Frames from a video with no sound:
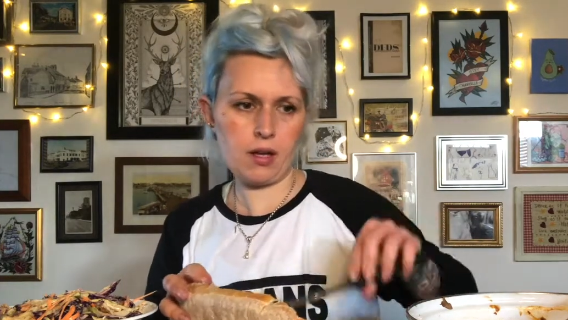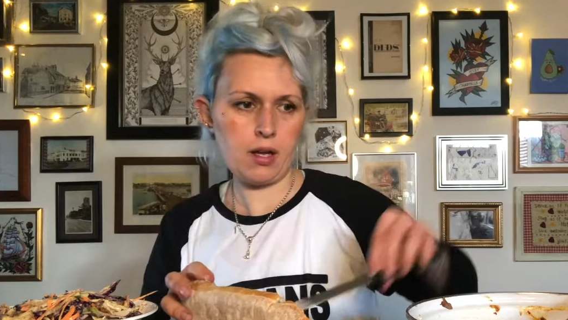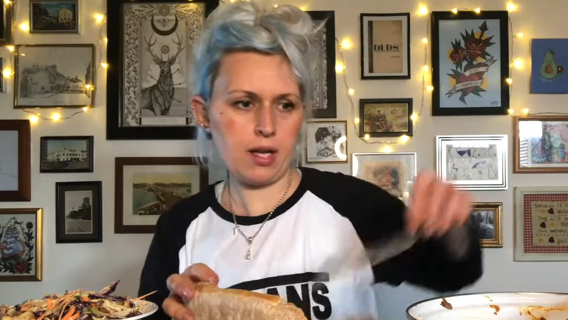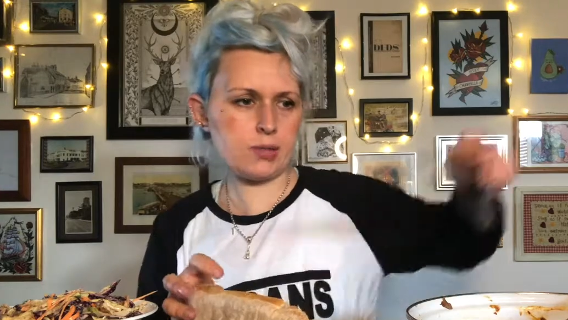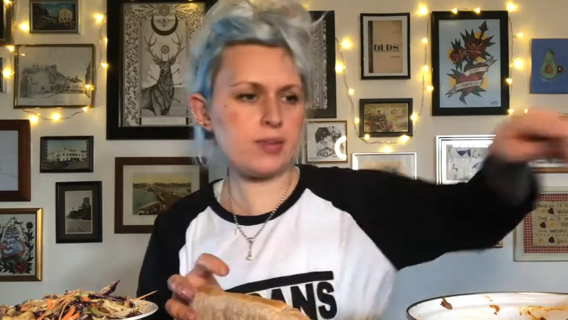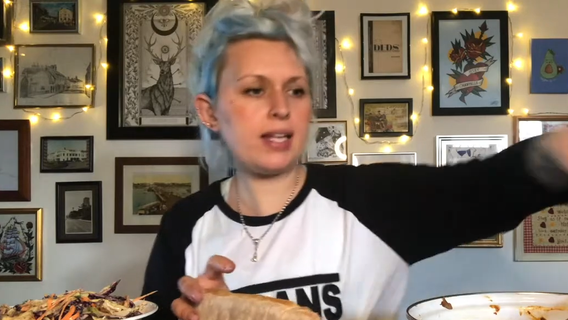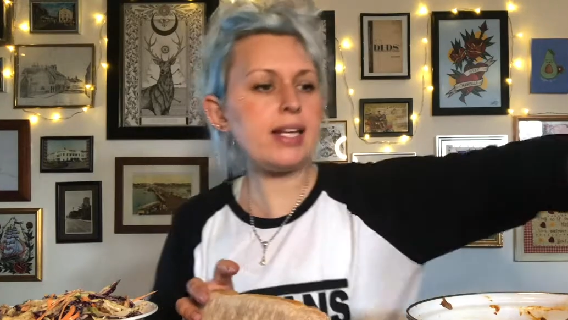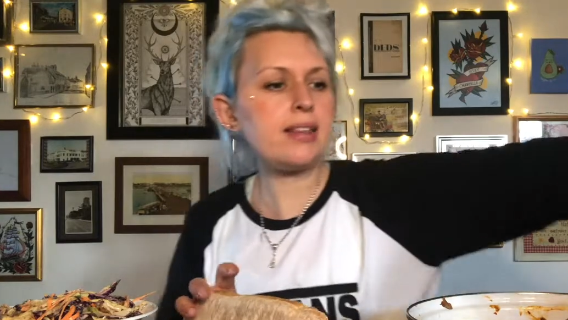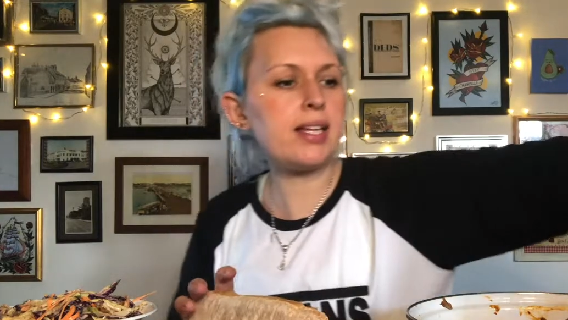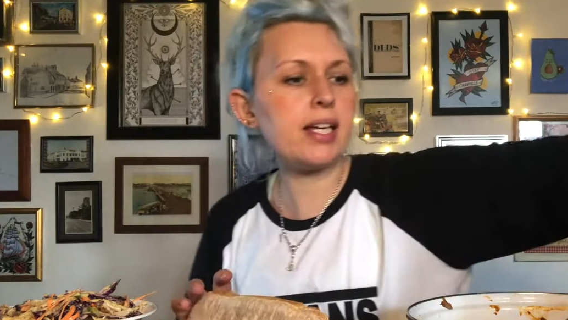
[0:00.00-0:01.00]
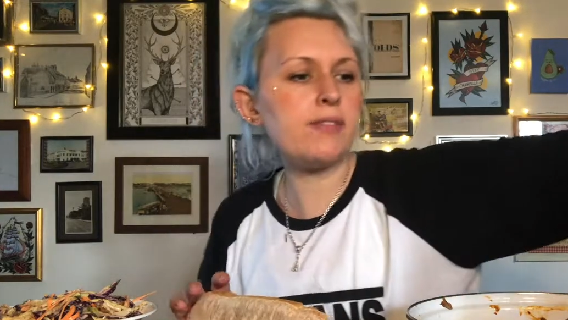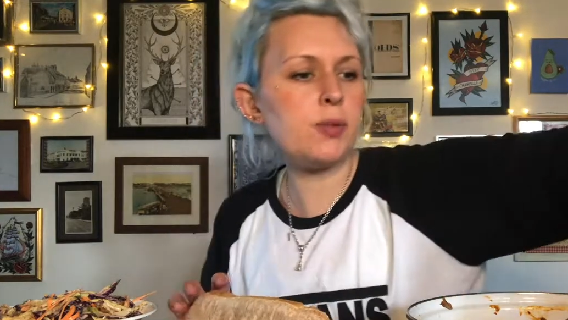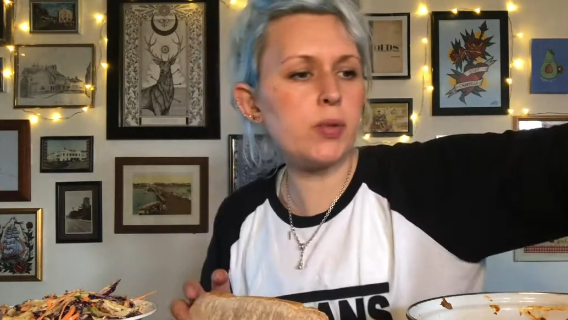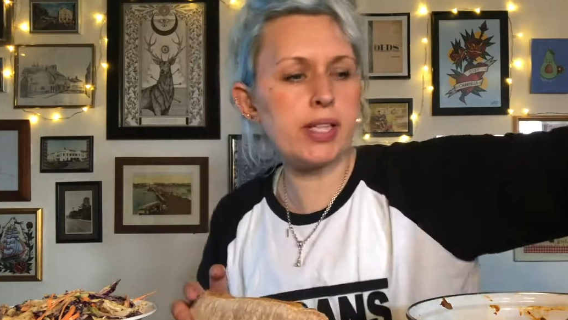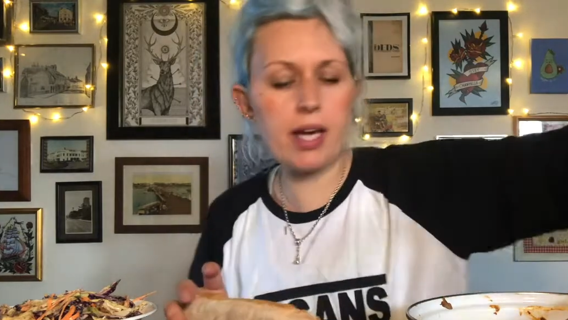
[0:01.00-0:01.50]
As with anything, if you
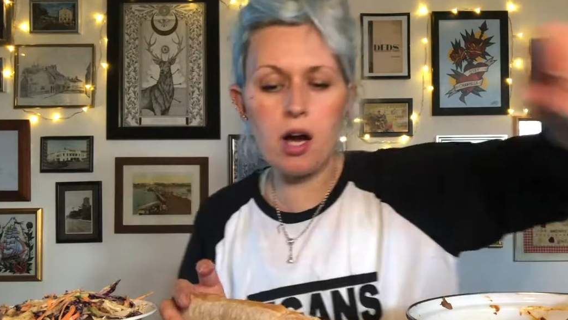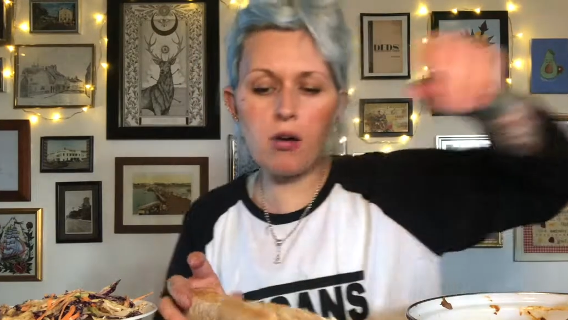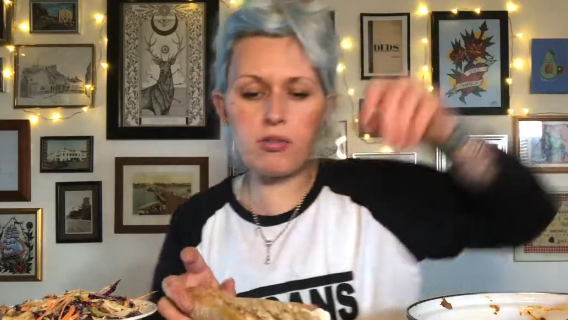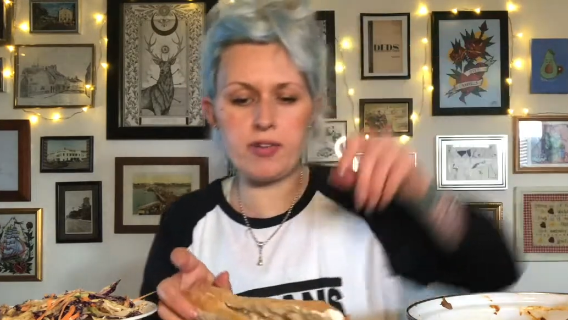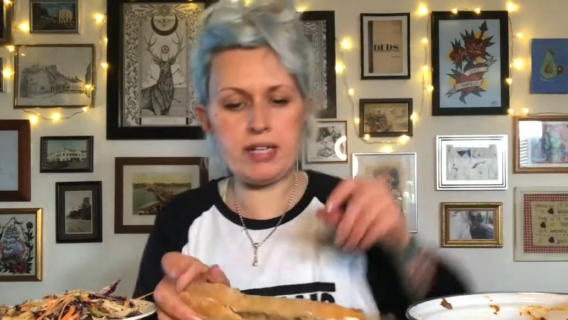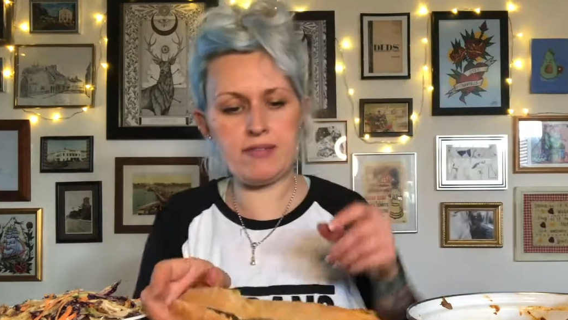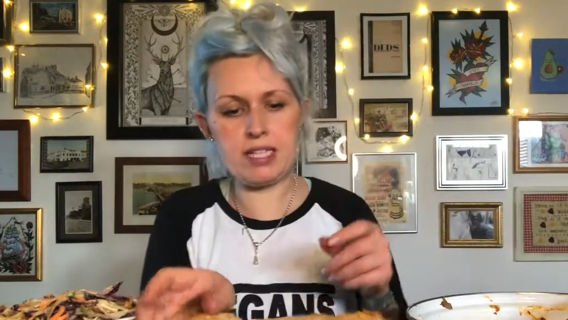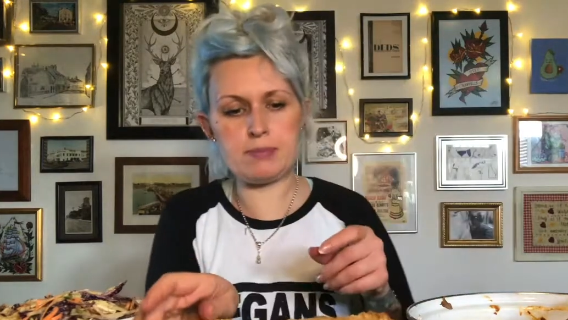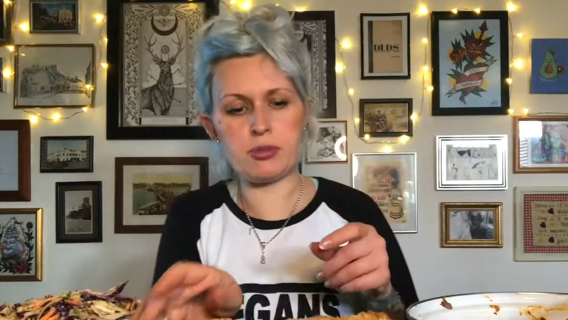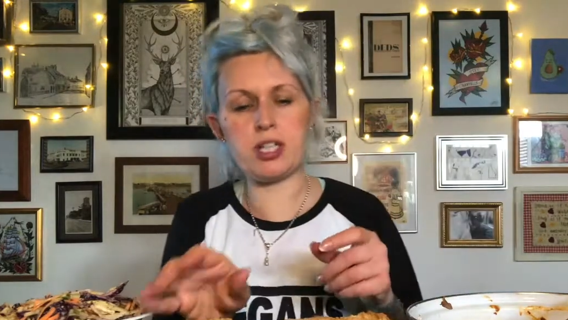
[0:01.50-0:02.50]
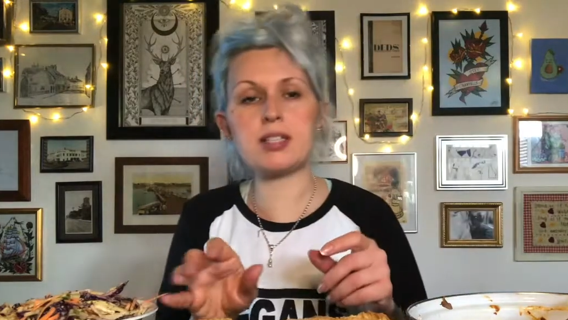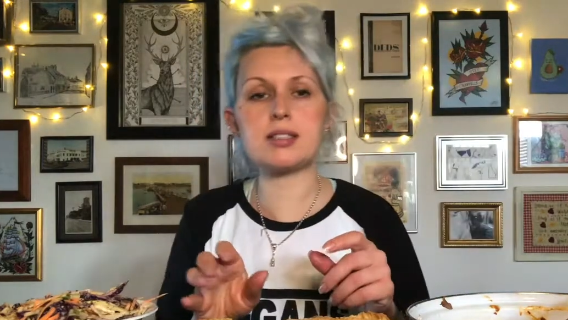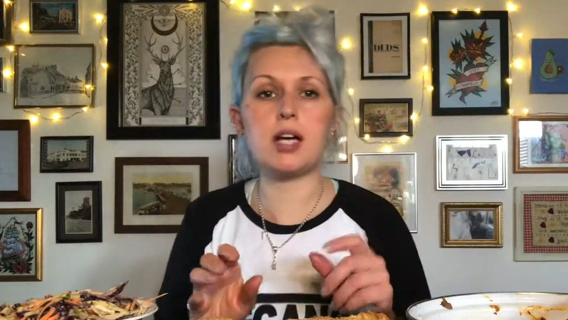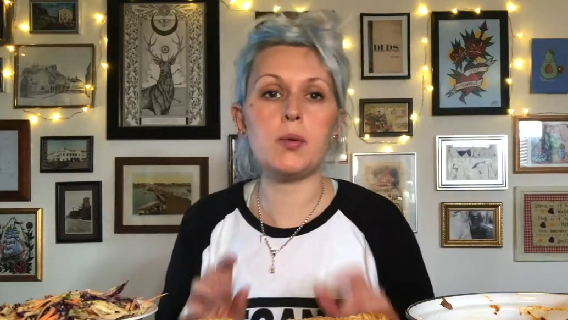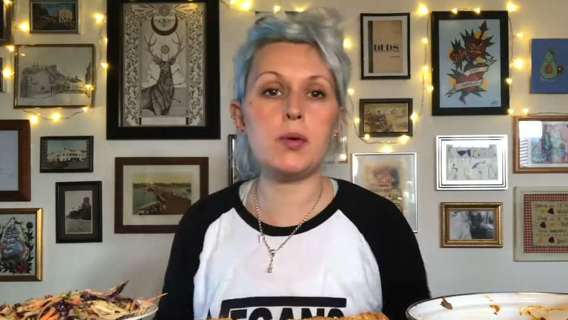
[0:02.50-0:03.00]
want to get hold of any of these products,
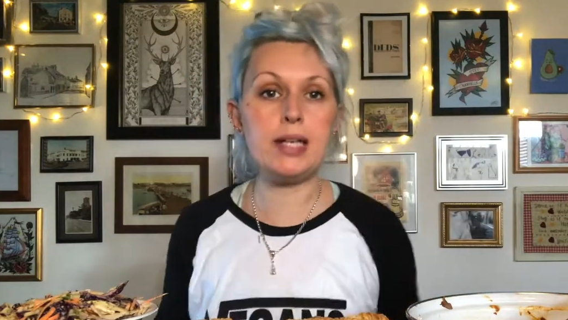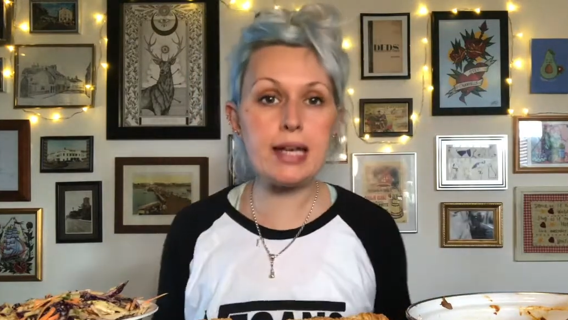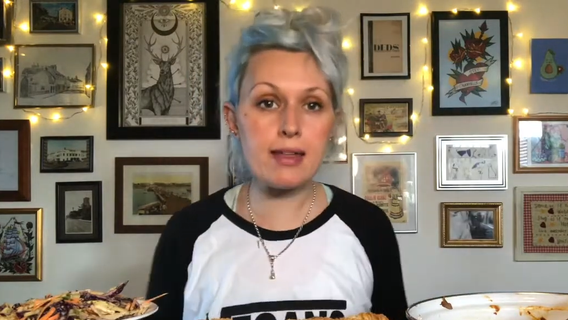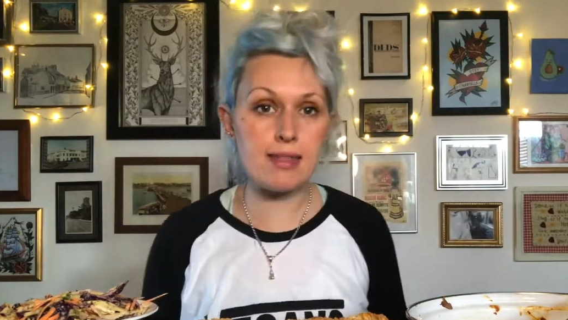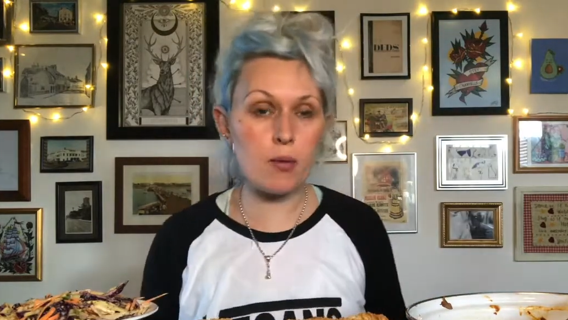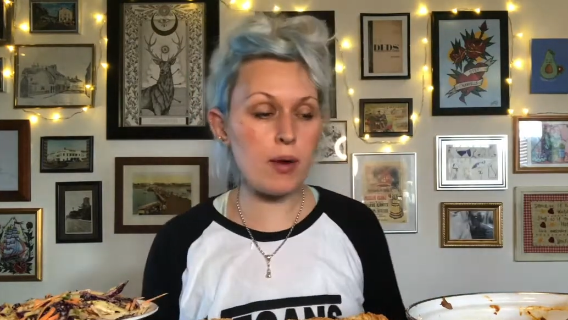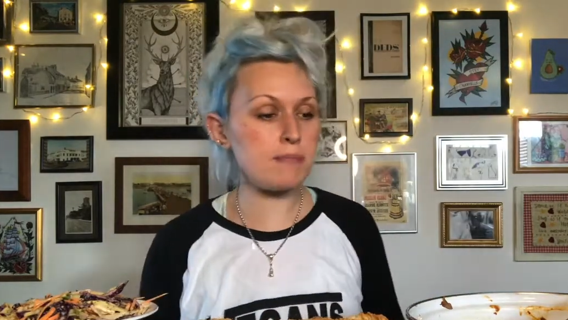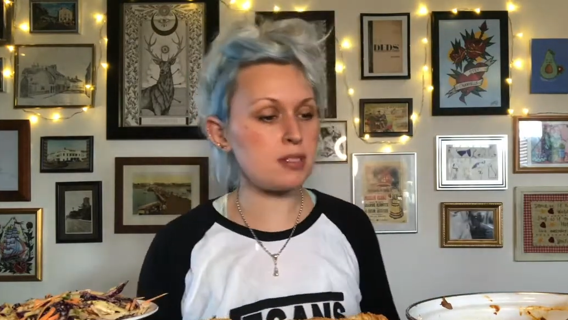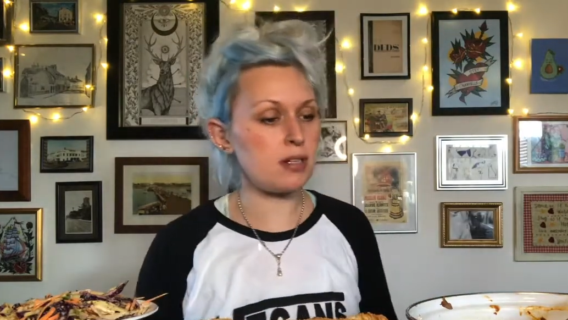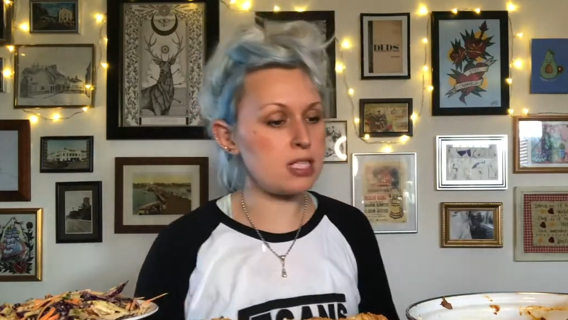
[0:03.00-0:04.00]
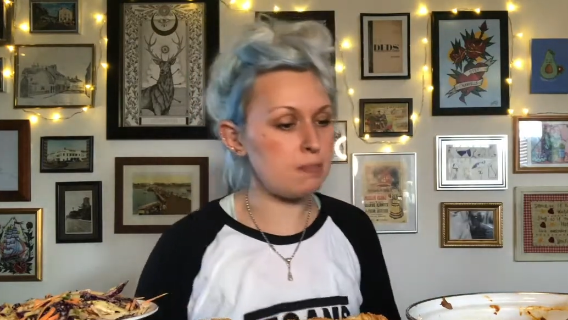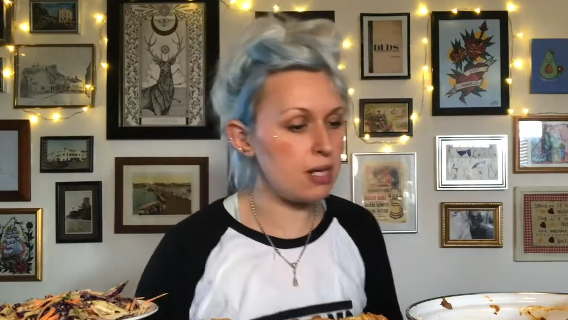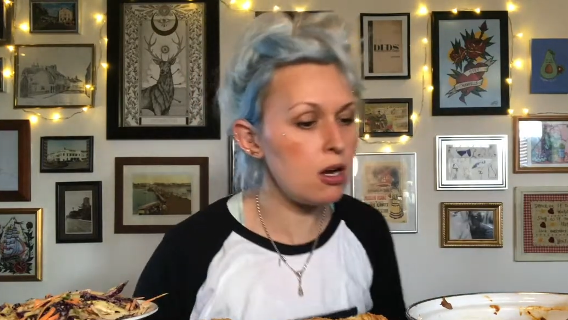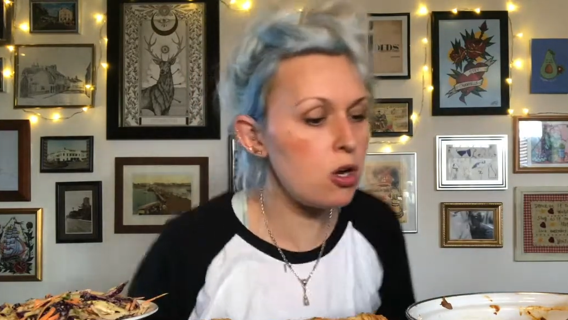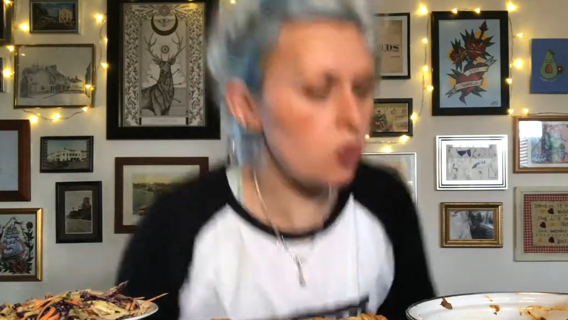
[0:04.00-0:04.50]
I will link their websites
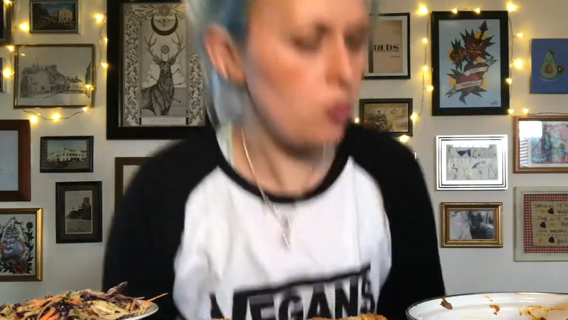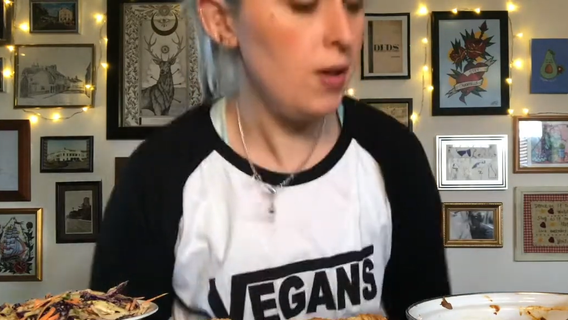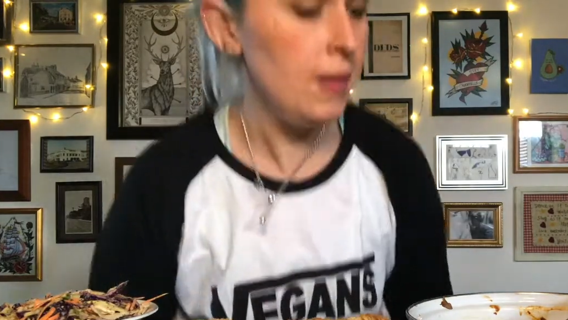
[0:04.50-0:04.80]
below.